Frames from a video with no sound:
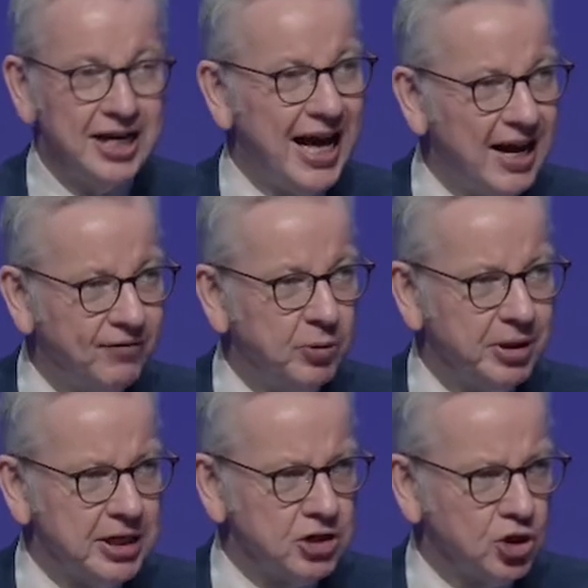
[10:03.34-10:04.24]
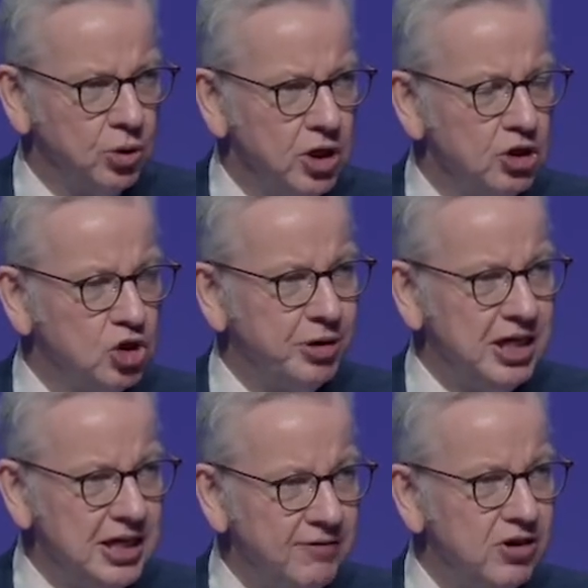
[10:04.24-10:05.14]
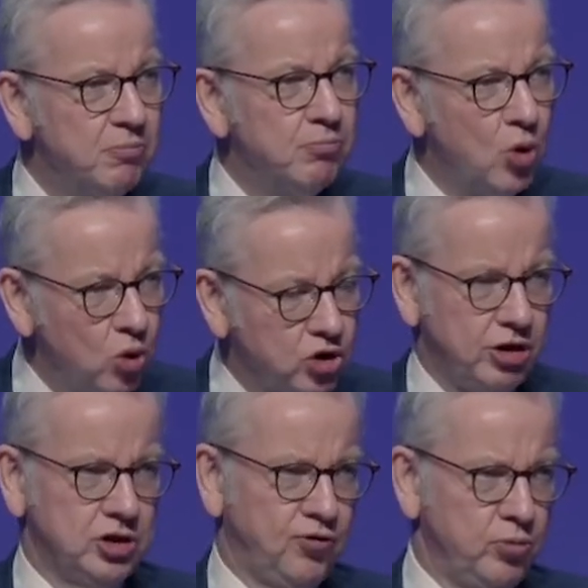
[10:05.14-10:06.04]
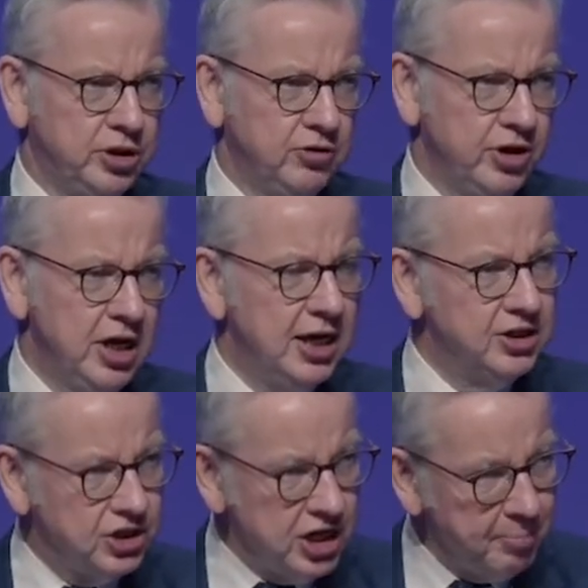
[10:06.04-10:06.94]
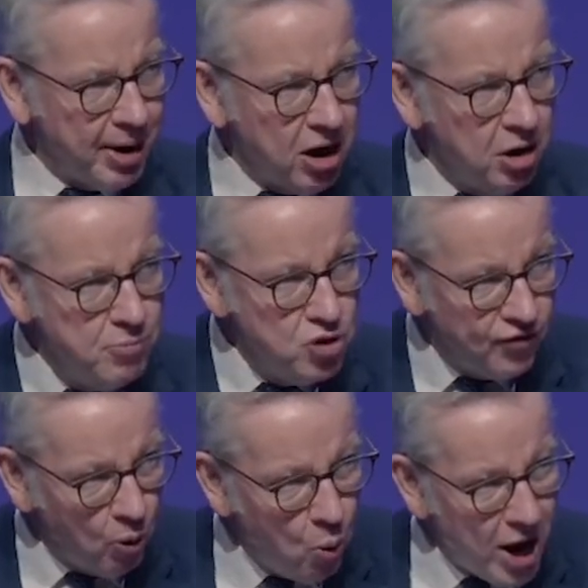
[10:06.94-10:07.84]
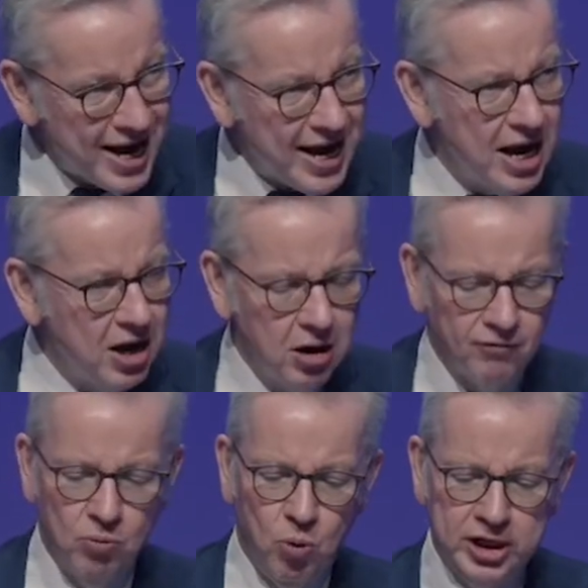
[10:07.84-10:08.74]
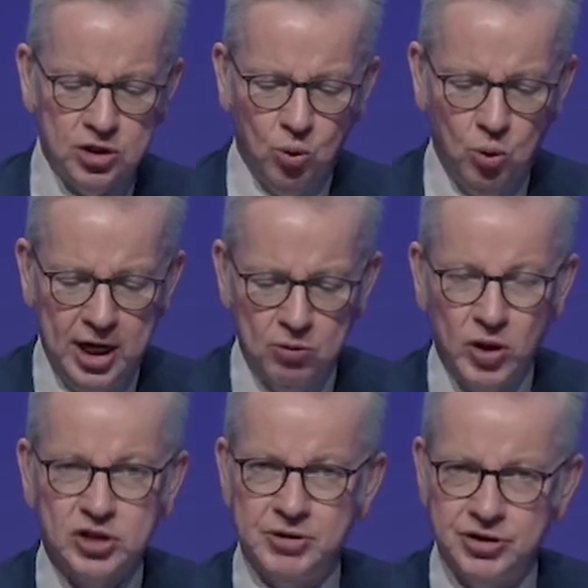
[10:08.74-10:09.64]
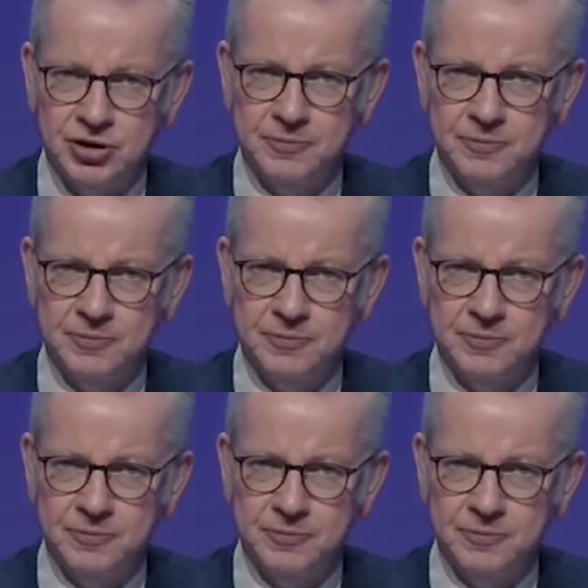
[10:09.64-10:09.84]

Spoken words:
have the potential to be even more transformative in seeing power move away from Whitehall and Westminster.